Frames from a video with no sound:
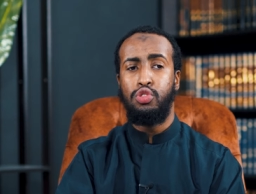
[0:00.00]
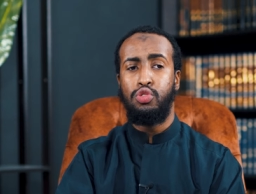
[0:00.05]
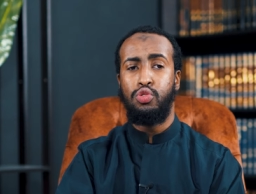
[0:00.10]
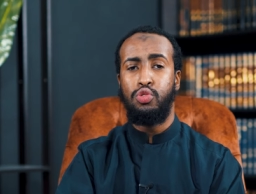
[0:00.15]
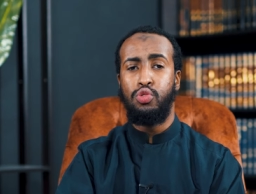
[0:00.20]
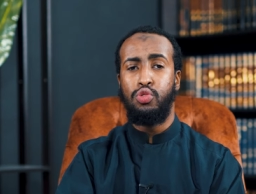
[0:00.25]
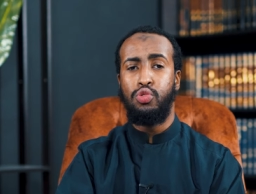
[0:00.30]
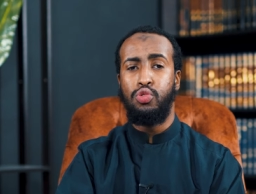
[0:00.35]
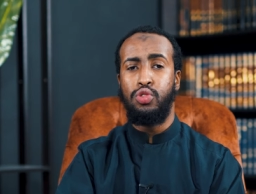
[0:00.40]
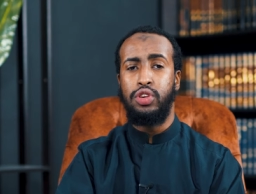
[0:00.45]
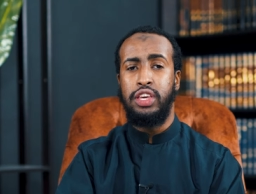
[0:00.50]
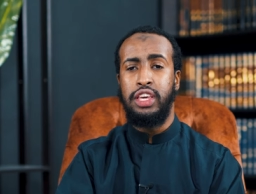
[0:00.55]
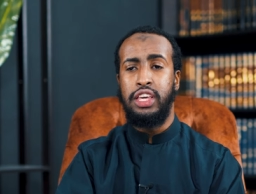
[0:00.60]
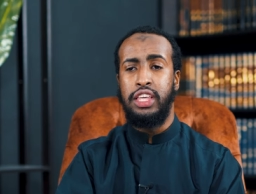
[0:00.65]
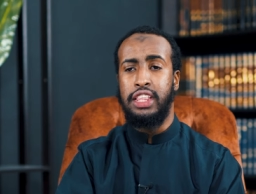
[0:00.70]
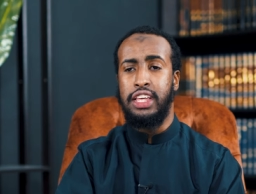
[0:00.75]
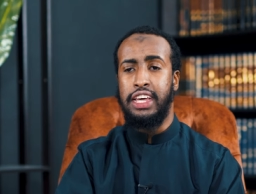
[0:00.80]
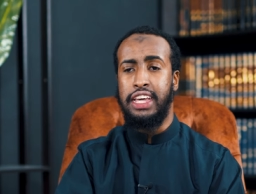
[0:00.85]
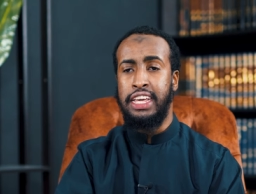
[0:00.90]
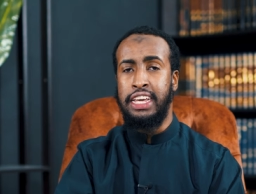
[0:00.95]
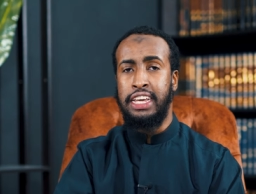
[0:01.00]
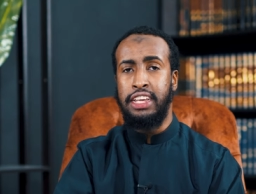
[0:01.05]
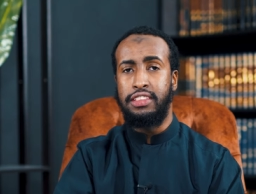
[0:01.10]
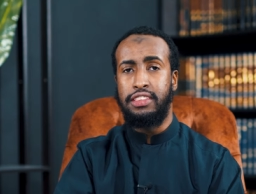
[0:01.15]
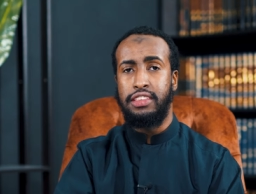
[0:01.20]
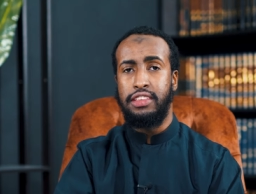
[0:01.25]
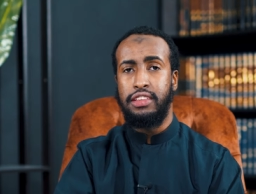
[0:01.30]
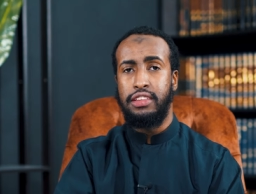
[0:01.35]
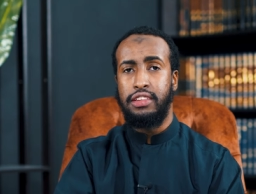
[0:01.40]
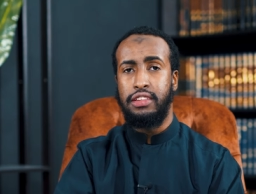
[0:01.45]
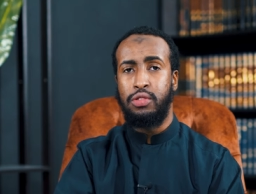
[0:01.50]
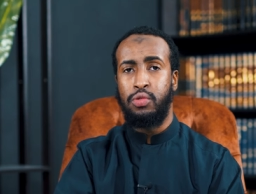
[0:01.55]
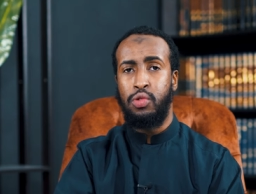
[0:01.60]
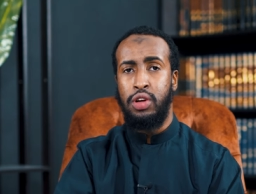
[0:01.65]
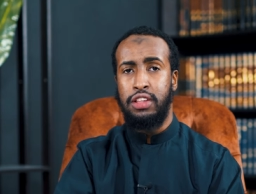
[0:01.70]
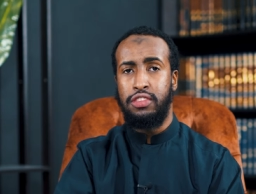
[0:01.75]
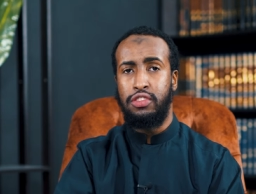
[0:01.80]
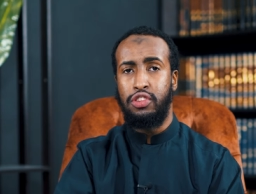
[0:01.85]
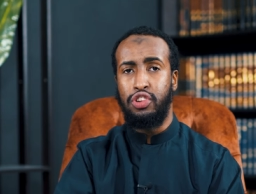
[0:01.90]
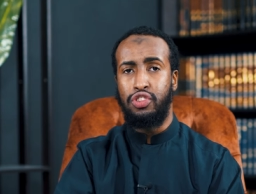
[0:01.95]
to either eat
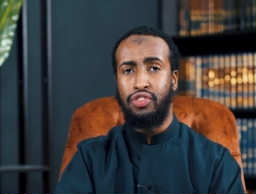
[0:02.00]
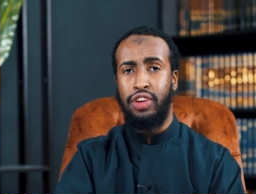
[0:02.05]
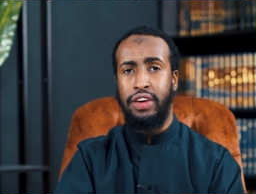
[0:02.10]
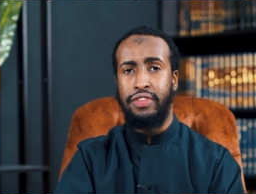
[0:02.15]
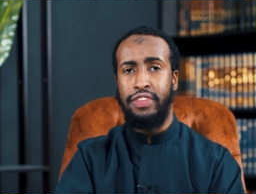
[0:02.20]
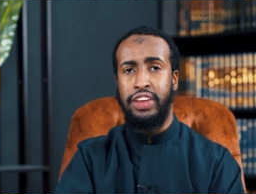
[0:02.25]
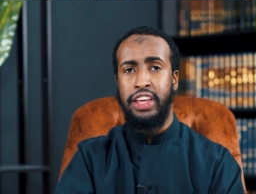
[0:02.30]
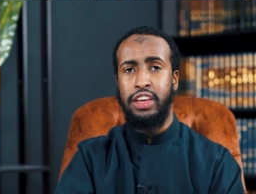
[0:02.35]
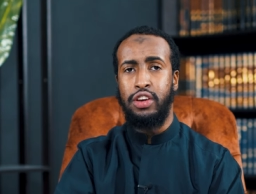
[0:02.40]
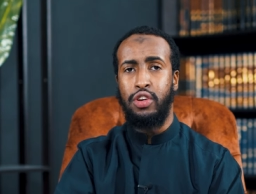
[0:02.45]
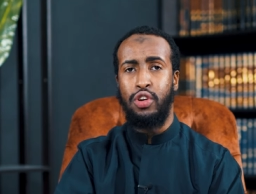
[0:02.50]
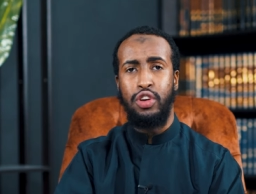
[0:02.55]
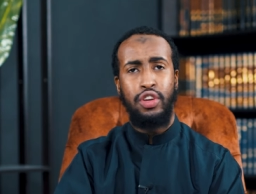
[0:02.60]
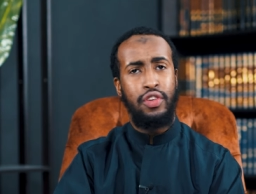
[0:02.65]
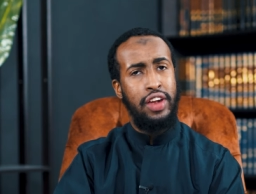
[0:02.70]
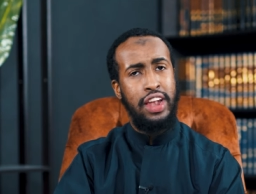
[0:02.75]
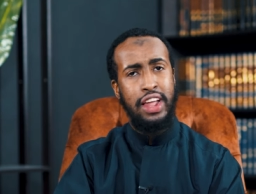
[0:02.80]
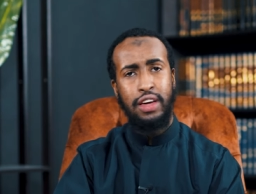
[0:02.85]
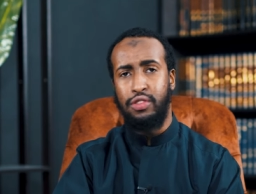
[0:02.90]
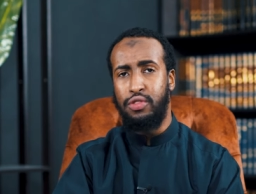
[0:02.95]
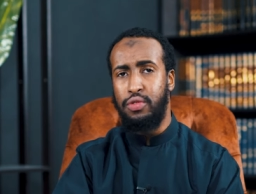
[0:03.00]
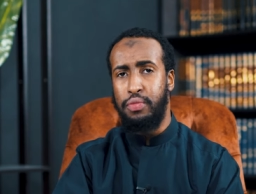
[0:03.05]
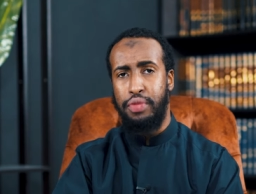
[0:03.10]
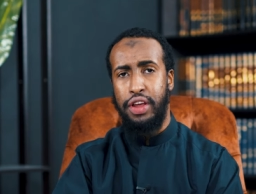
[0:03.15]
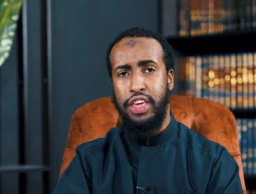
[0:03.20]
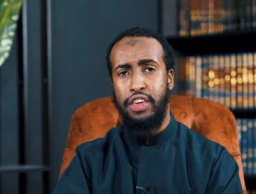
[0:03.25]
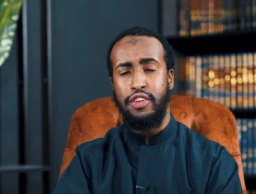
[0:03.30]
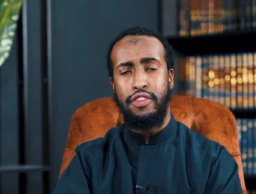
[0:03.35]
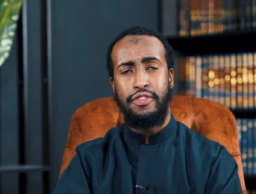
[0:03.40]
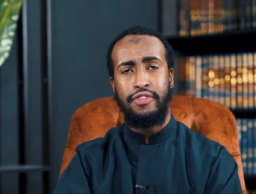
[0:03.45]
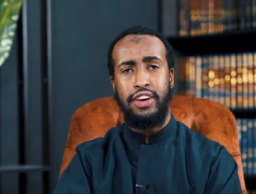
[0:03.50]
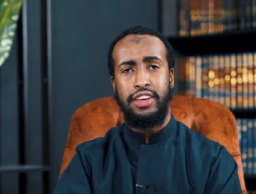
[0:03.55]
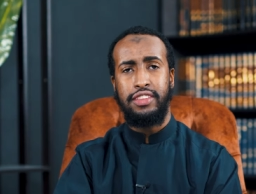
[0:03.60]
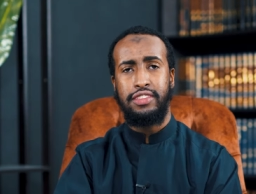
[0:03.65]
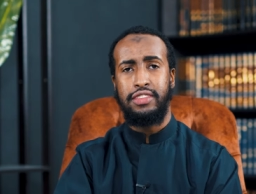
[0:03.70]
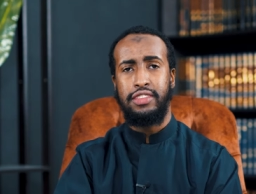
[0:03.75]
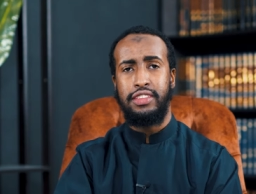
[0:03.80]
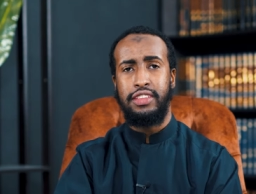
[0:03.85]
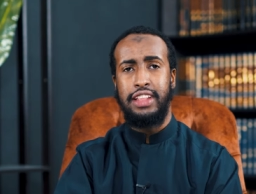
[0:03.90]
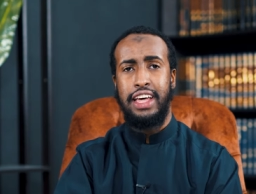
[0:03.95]
whilst you're traveling, or you're allowed to break your
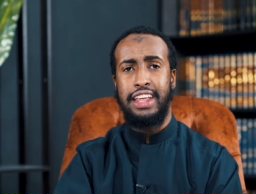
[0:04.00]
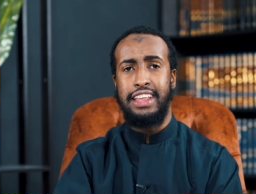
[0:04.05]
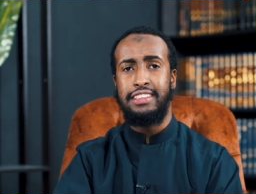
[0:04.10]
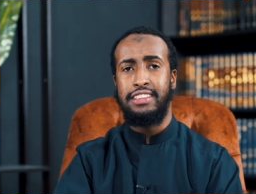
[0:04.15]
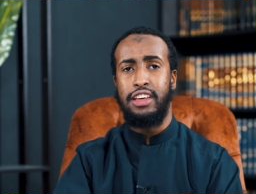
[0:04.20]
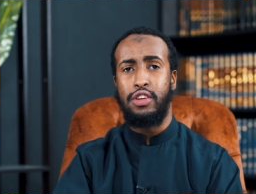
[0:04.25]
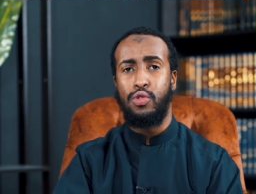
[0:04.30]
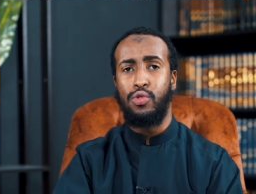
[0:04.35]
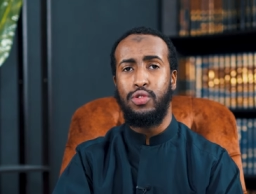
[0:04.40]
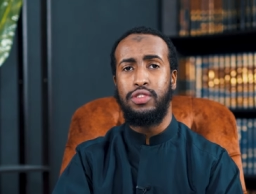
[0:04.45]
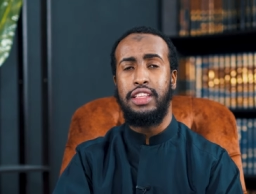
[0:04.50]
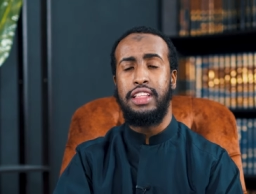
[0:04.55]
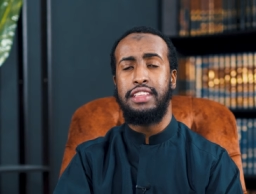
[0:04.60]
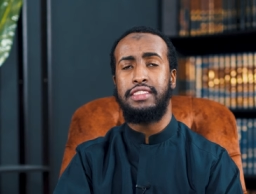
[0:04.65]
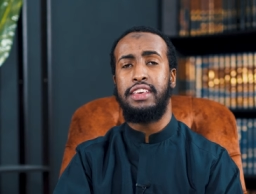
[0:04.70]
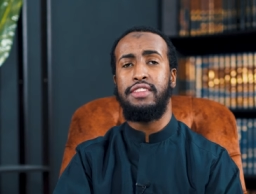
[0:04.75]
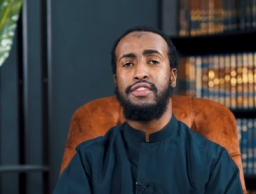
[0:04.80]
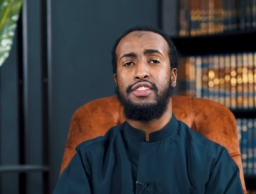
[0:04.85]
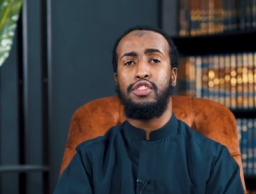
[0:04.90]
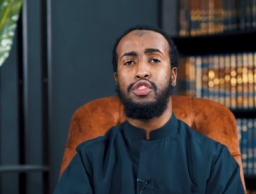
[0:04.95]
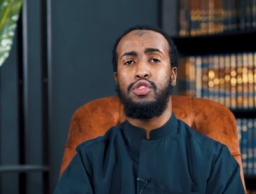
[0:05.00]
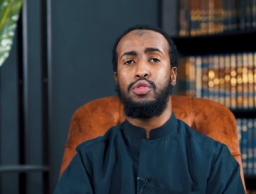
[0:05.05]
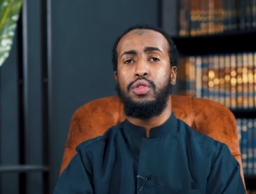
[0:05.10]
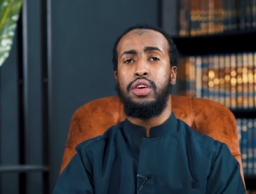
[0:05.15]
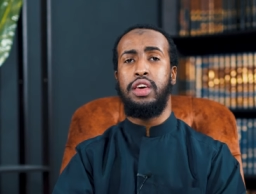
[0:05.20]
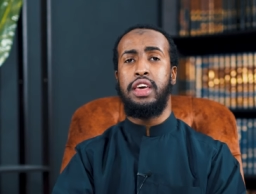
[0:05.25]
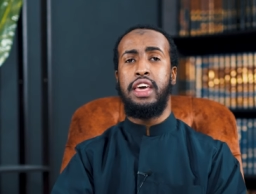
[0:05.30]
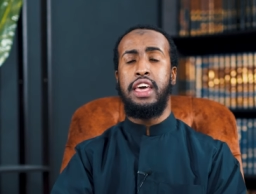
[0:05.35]
fast. That is a ruqsa that's given to you.